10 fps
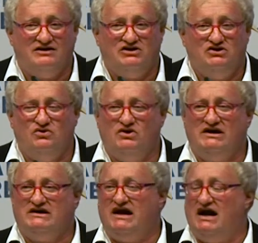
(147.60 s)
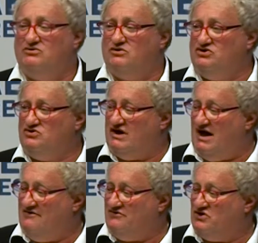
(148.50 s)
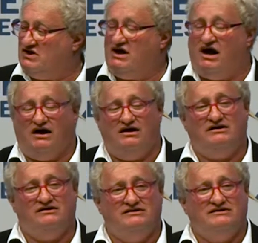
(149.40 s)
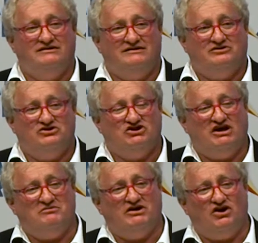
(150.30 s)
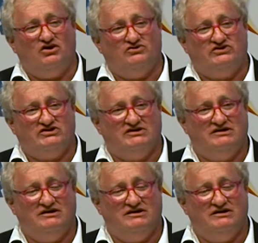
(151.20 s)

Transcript: You can tell when you drive with a car on German roads,